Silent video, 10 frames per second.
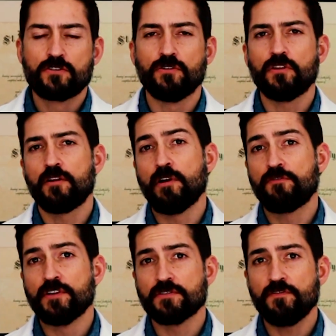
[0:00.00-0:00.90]
So a lot of my
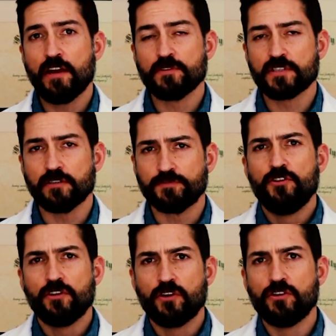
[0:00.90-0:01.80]
friends and family said,
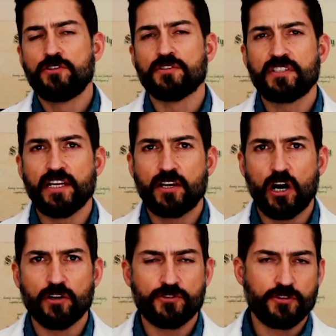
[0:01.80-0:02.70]
you can go to a state
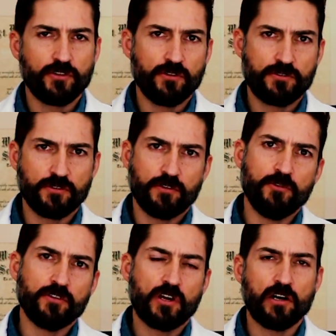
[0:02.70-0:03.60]
college, you can go to
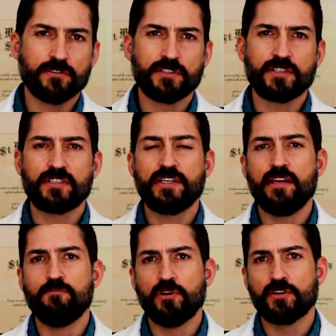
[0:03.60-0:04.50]
community college, it's the
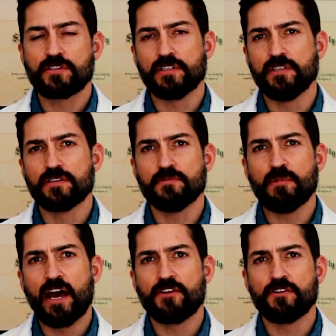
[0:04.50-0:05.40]
same books, it doesn't
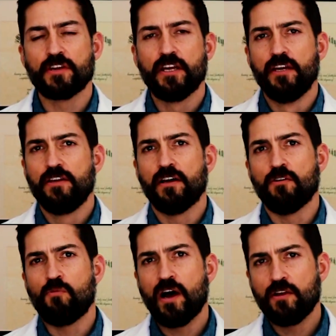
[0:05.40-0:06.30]
matter.
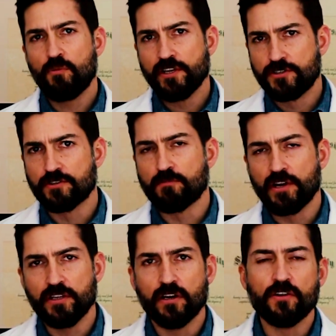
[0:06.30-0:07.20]
Why waste your
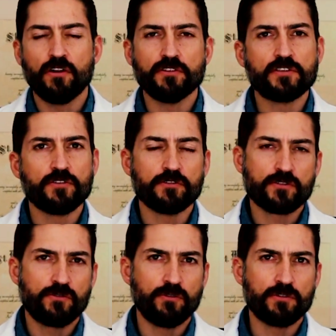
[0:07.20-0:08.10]
money on all these other
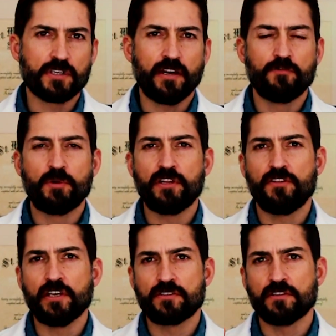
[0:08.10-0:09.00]
schools that everybody
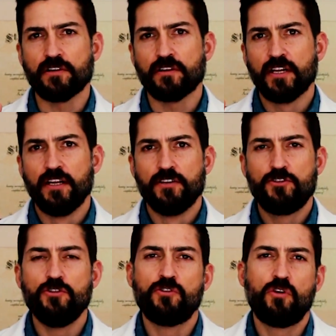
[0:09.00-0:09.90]
thinks they're
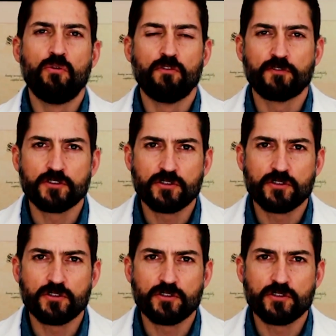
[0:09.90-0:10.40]
too cool for